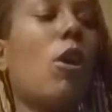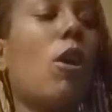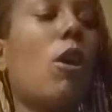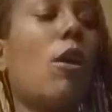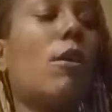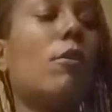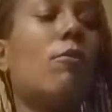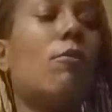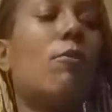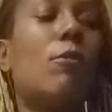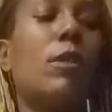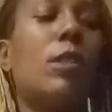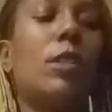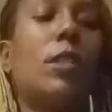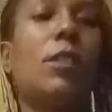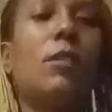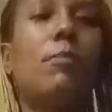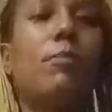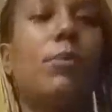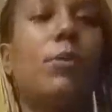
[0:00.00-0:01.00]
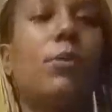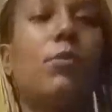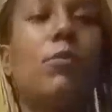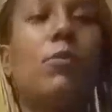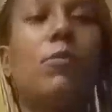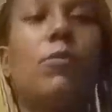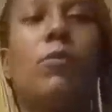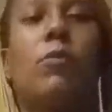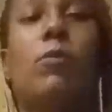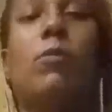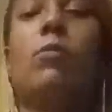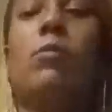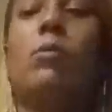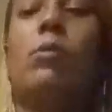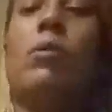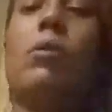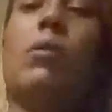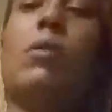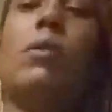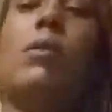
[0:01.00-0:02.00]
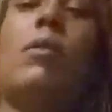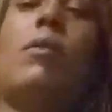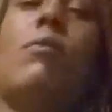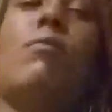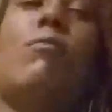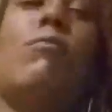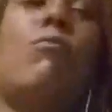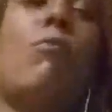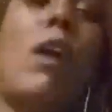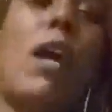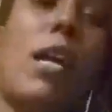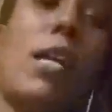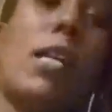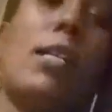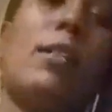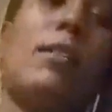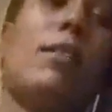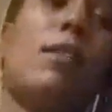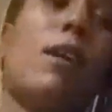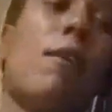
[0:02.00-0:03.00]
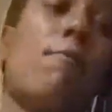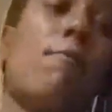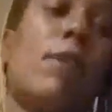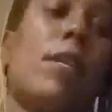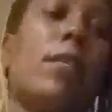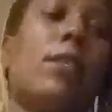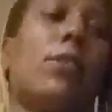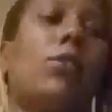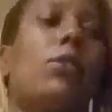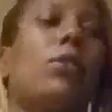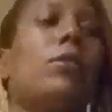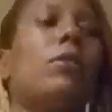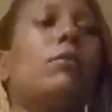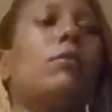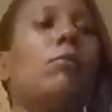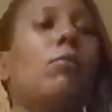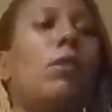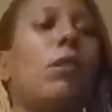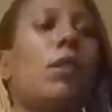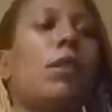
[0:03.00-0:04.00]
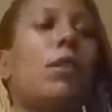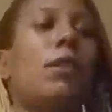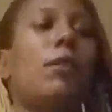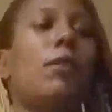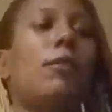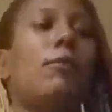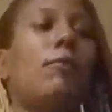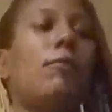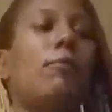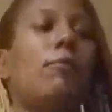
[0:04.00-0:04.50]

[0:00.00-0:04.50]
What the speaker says: are going in a beautiful right direction, okay?